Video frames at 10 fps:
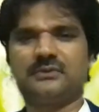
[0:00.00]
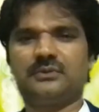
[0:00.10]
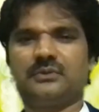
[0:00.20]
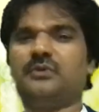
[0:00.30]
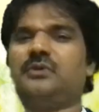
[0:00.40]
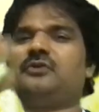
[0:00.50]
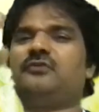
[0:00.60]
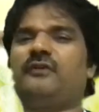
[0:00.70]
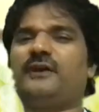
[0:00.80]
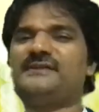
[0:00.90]
No need to
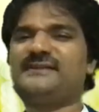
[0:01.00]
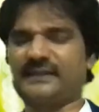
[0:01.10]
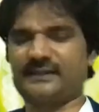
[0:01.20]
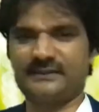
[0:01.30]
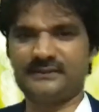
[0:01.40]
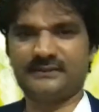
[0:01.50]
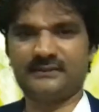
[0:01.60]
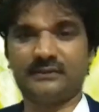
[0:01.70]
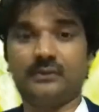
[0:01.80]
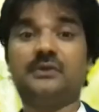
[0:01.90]
fall sick.
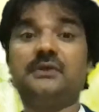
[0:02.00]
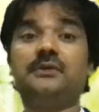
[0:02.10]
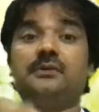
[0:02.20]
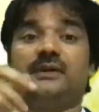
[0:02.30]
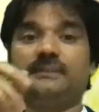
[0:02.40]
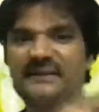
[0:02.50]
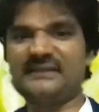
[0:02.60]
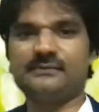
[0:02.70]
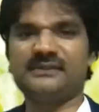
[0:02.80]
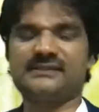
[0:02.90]
No need to
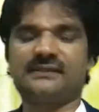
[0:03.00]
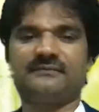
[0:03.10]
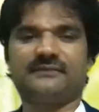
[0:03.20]
depress yourself.